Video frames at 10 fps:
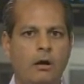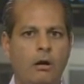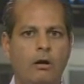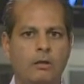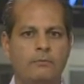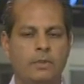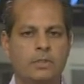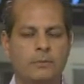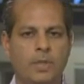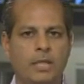all of
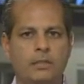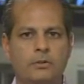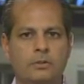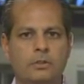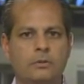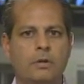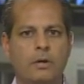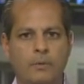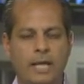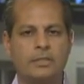which are being used to
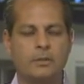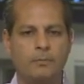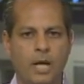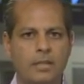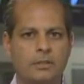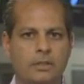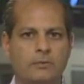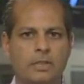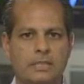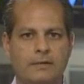harass or bother
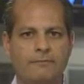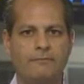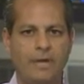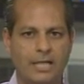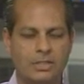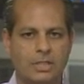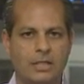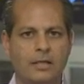you in some fashion.